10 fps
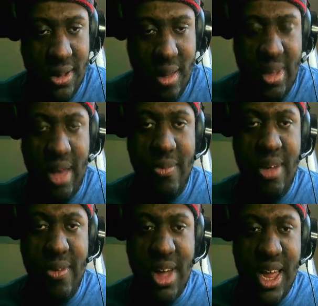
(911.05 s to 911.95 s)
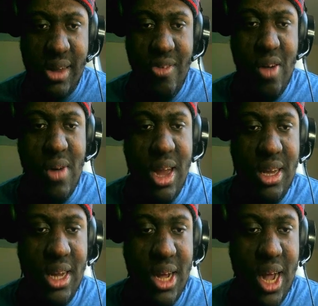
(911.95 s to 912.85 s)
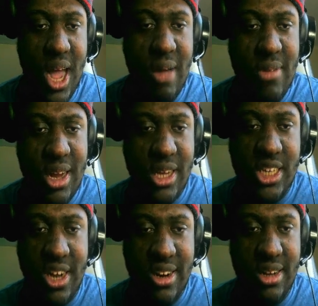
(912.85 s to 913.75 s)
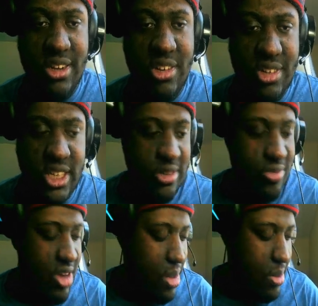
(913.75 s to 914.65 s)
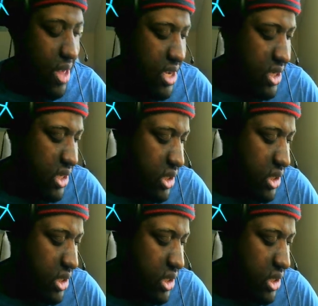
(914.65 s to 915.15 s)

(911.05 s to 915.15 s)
I mean, we want we want I want Charlotte lose as well because